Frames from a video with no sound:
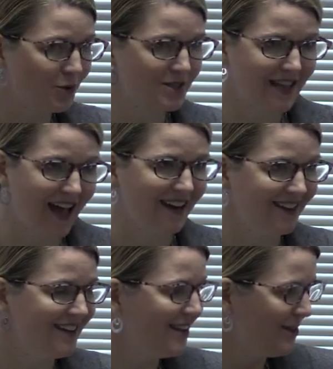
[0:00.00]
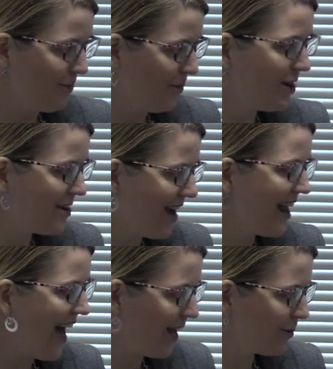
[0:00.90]
both said we are
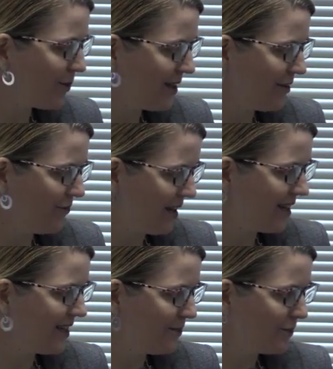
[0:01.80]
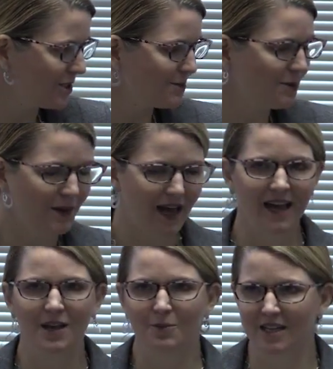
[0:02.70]
not adequately funding principal
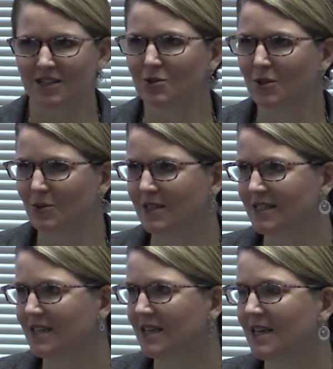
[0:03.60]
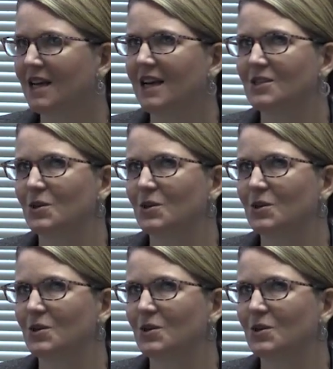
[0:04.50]
pay and we need to increase it.